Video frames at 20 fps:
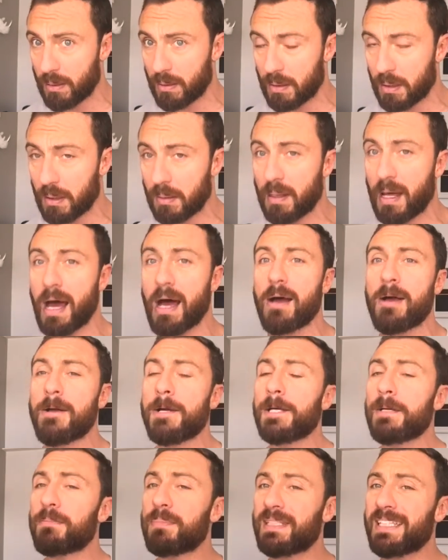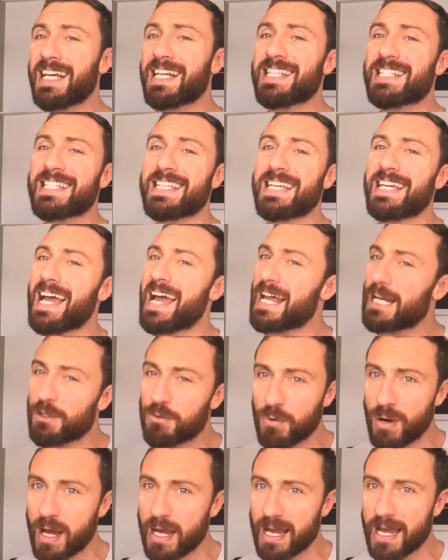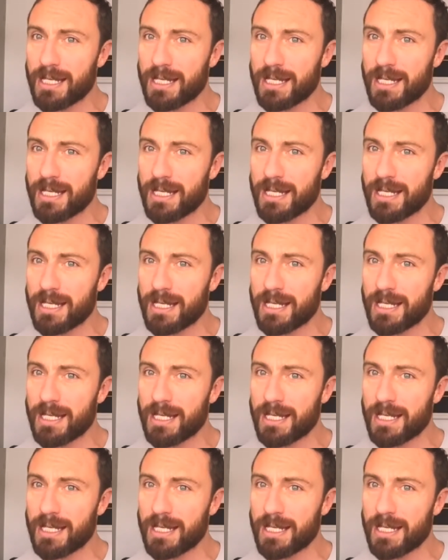blah, blah. But that's, anyway,